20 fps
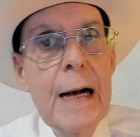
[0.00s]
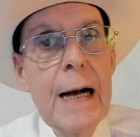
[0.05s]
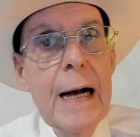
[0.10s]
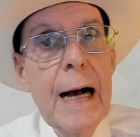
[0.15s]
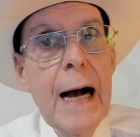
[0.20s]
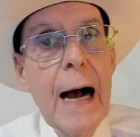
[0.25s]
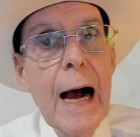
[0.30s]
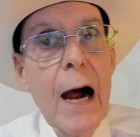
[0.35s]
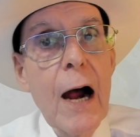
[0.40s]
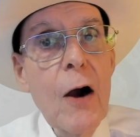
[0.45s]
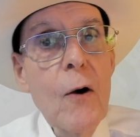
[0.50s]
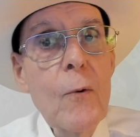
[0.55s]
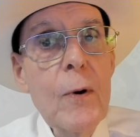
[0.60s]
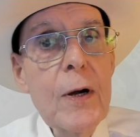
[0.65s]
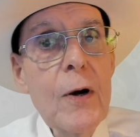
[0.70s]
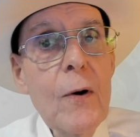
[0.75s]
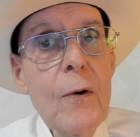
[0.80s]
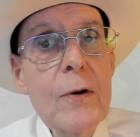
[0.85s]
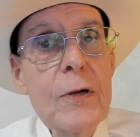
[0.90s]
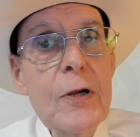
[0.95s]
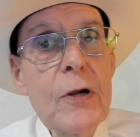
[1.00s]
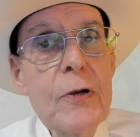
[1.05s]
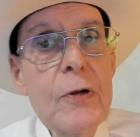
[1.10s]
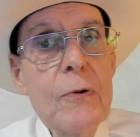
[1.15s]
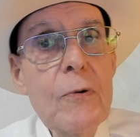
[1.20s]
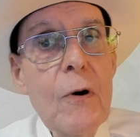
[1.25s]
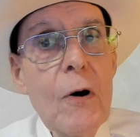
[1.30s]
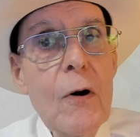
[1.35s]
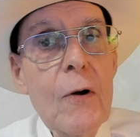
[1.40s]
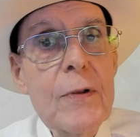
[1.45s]
How are we going to
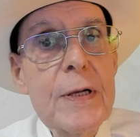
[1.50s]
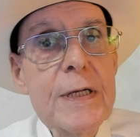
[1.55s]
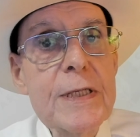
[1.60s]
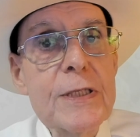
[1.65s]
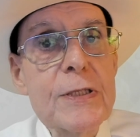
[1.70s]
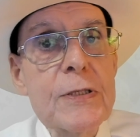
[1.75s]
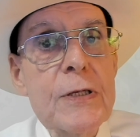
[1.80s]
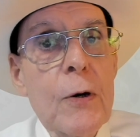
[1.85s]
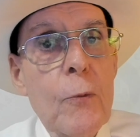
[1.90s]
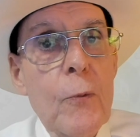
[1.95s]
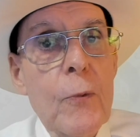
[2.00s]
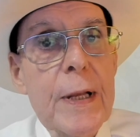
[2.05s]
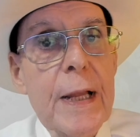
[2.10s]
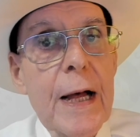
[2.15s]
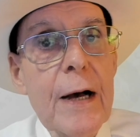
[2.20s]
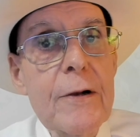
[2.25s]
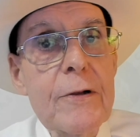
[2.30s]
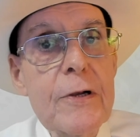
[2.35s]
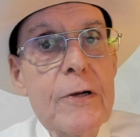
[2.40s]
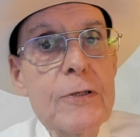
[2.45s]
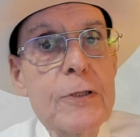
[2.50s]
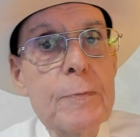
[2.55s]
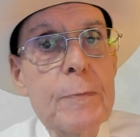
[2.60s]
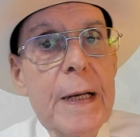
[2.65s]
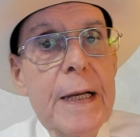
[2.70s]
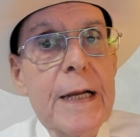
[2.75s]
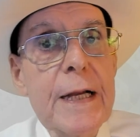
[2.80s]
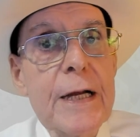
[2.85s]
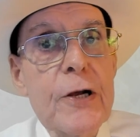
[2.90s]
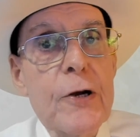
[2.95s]
do all this without you
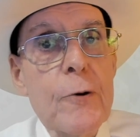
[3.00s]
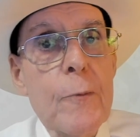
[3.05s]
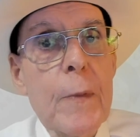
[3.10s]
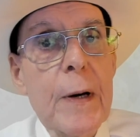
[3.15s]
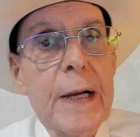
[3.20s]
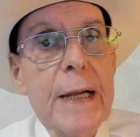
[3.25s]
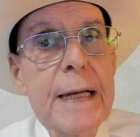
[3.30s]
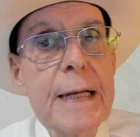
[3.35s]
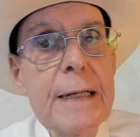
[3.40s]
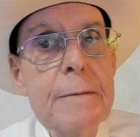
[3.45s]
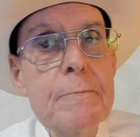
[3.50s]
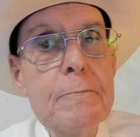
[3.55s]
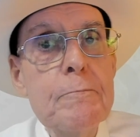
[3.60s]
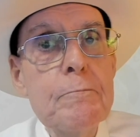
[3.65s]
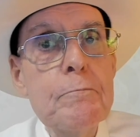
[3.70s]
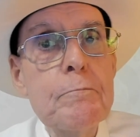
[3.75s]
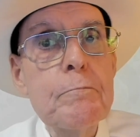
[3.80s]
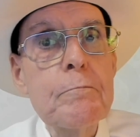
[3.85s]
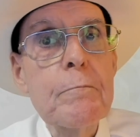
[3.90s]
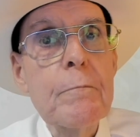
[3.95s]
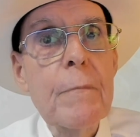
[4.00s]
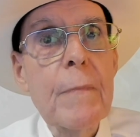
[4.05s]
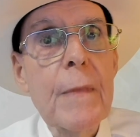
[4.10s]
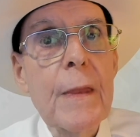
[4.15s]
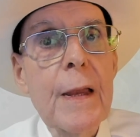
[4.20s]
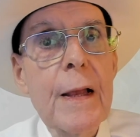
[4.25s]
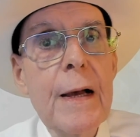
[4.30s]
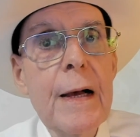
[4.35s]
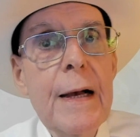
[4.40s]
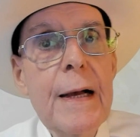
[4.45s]
spending your money?
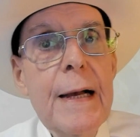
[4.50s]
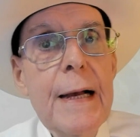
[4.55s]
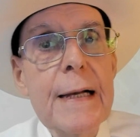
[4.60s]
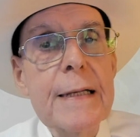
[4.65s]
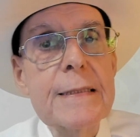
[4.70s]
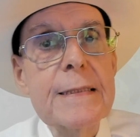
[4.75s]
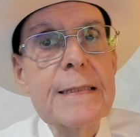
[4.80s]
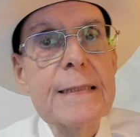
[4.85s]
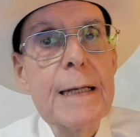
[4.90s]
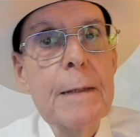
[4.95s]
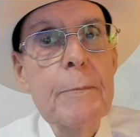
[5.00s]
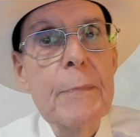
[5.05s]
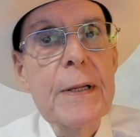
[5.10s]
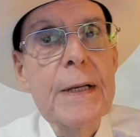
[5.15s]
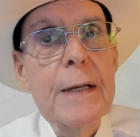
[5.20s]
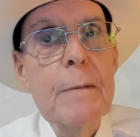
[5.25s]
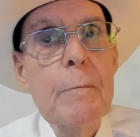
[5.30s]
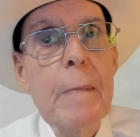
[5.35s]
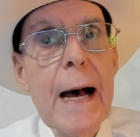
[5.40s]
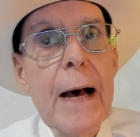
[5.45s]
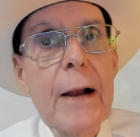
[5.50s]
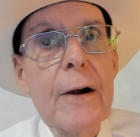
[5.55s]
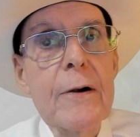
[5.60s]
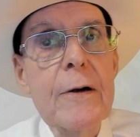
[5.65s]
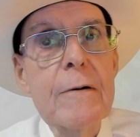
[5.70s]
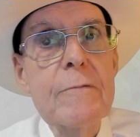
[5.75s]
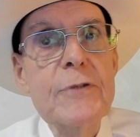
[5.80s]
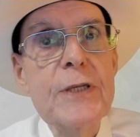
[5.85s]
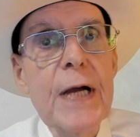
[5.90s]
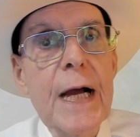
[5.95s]
It's simply a matter
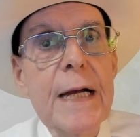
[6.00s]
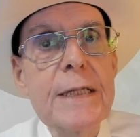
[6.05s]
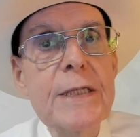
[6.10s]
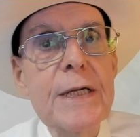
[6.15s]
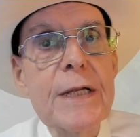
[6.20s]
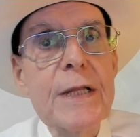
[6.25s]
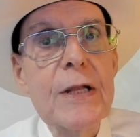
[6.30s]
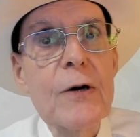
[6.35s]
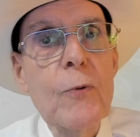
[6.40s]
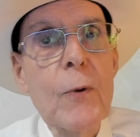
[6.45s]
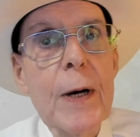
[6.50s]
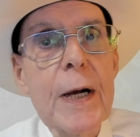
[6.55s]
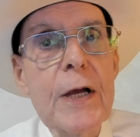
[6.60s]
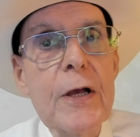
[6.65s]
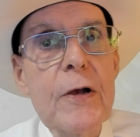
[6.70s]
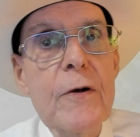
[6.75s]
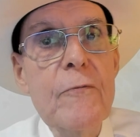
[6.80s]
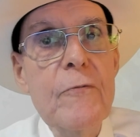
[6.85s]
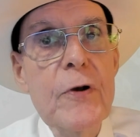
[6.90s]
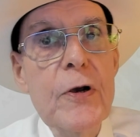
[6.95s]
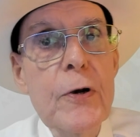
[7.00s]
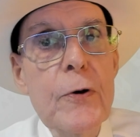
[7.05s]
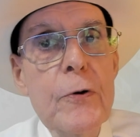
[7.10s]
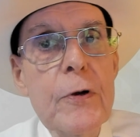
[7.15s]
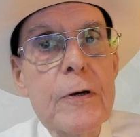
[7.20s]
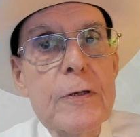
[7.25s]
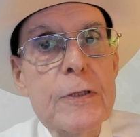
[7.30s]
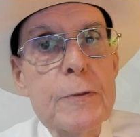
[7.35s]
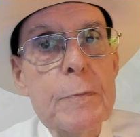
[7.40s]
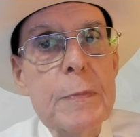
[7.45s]
of changing the way you view
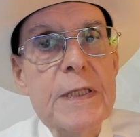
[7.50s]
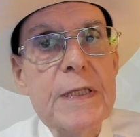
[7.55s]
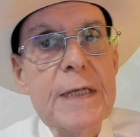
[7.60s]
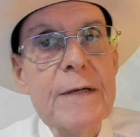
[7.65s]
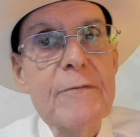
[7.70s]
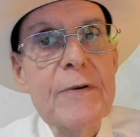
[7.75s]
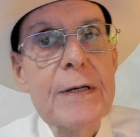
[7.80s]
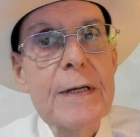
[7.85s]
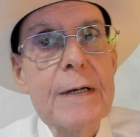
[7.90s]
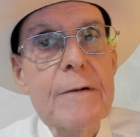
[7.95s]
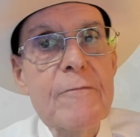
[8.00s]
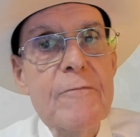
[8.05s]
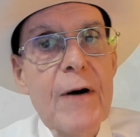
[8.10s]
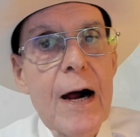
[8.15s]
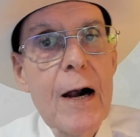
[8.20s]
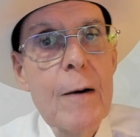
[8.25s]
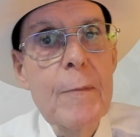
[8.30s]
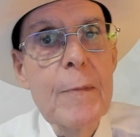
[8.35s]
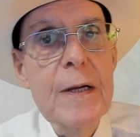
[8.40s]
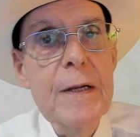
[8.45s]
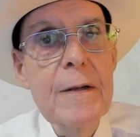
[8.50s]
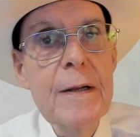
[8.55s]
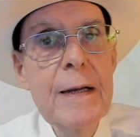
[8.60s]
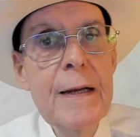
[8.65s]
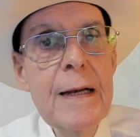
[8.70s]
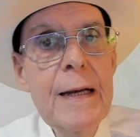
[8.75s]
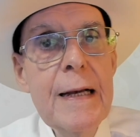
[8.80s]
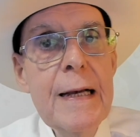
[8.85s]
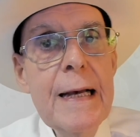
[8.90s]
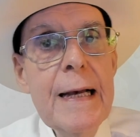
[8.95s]
your specific environment
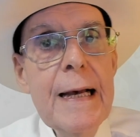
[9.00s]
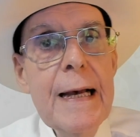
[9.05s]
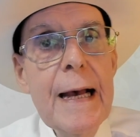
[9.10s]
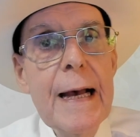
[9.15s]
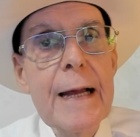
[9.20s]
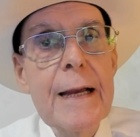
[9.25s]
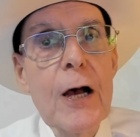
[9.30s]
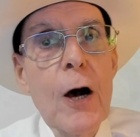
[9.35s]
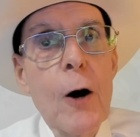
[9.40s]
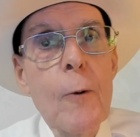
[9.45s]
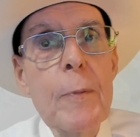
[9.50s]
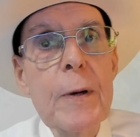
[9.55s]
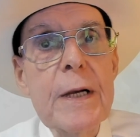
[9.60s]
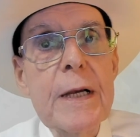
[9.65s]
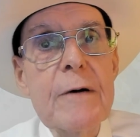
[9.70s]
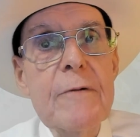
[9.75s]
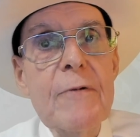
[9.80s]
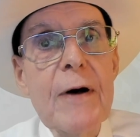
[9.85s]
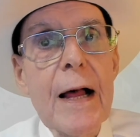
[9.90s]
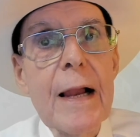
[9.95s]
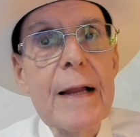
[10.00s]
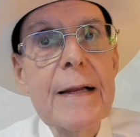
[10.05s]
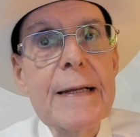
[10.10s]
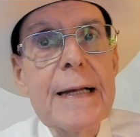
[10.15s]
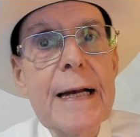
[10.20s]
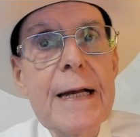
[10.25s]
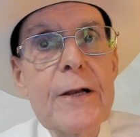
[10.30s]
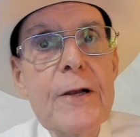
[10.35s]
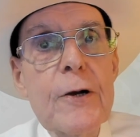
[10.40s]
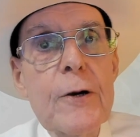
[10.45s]
and helping to validate your